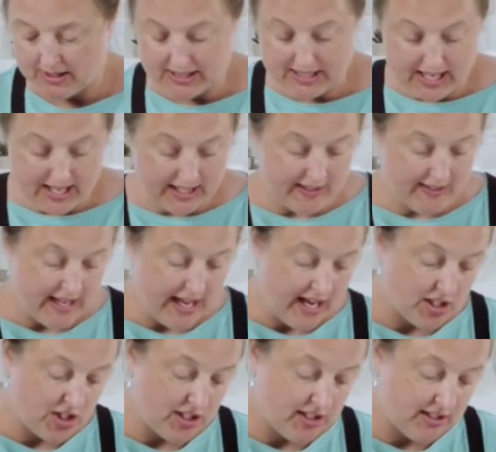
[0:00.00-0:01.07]
to tuck in the
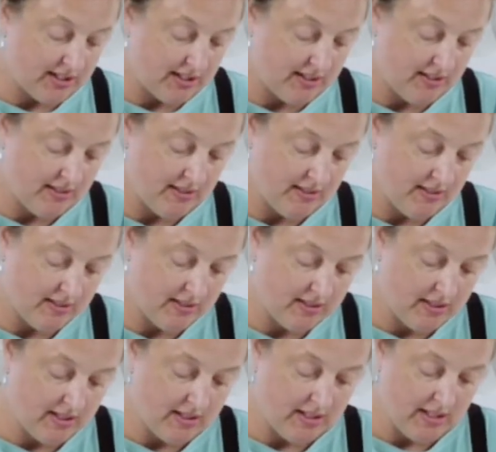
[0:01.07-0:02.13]
edges
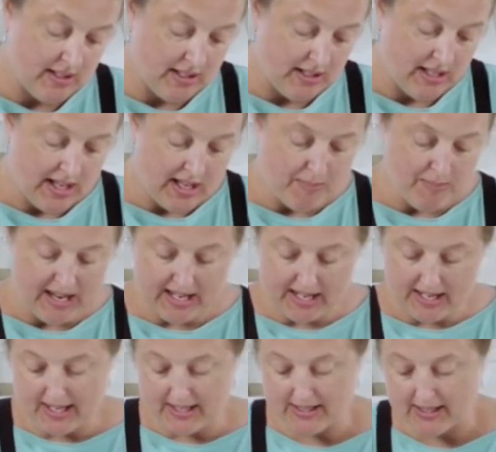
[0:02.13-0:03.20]
and make
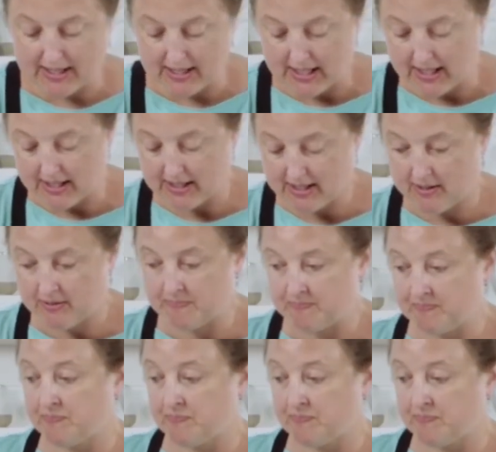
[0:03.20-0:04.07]
it nice and neat.